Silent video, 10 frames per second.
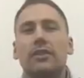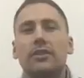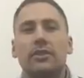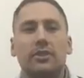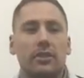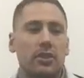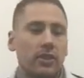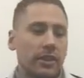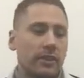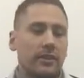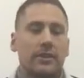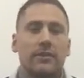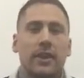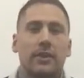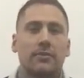to just log into
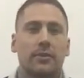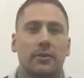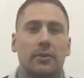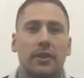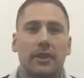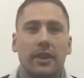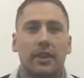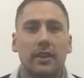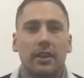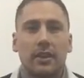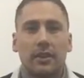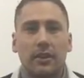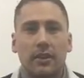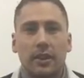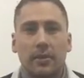Facebook when I get an alert
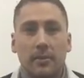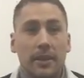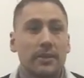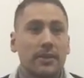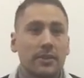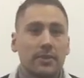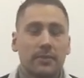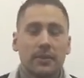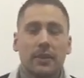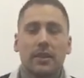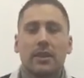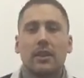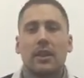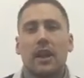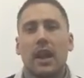on a message.
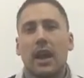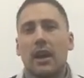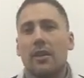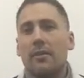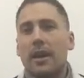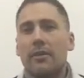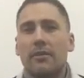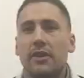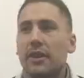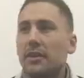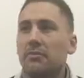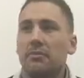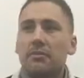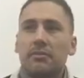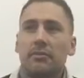Every
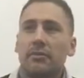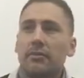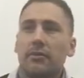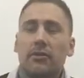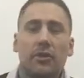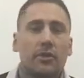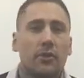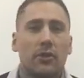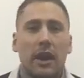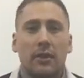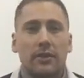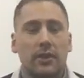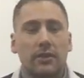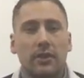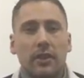3 or 4 hours
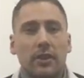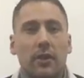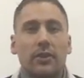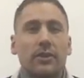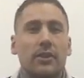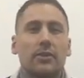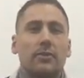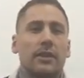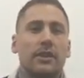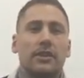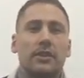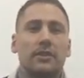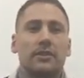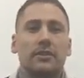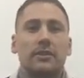I'd go on social media
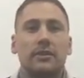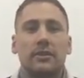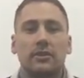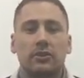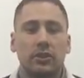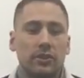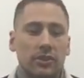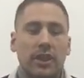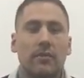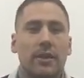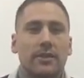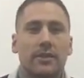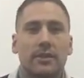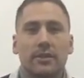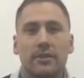just to check
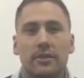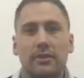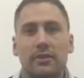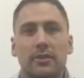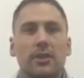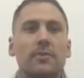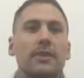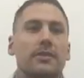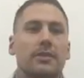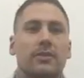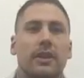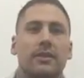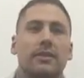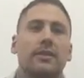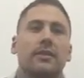messages. So it's business
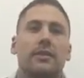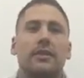related.